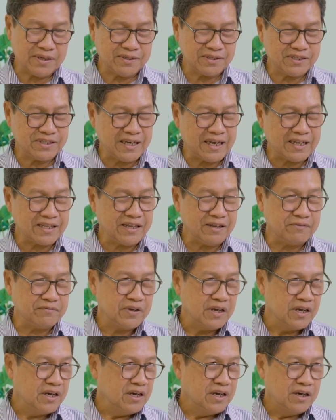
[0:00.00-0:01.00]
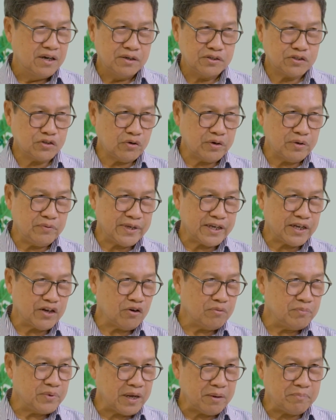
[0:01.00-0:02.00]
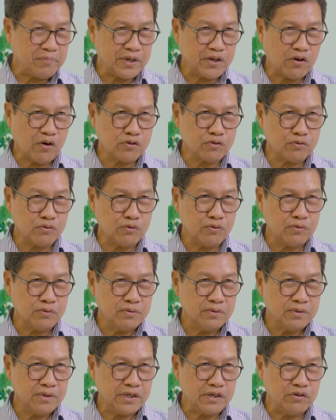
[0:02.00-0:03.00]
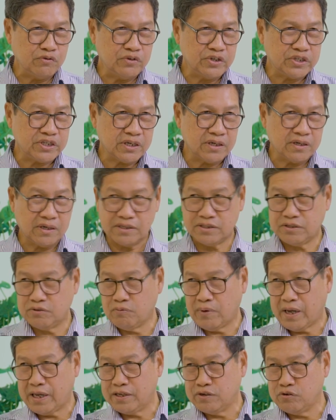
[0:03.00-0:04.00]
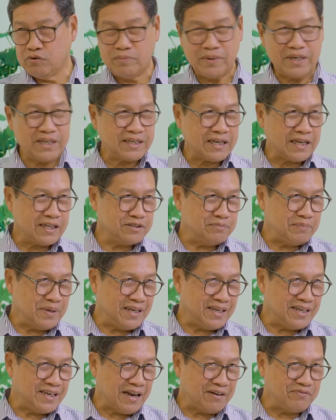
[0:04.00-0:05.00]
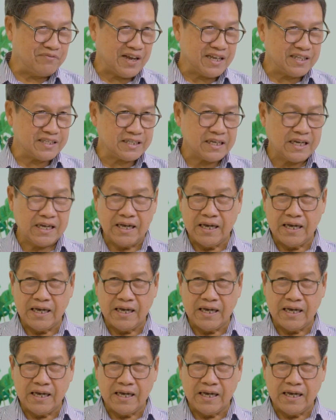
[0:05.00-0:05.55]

Cik Latif, sorry, we cannot bring apricot to Indonesia. I said, why? Nobody tells me in advance.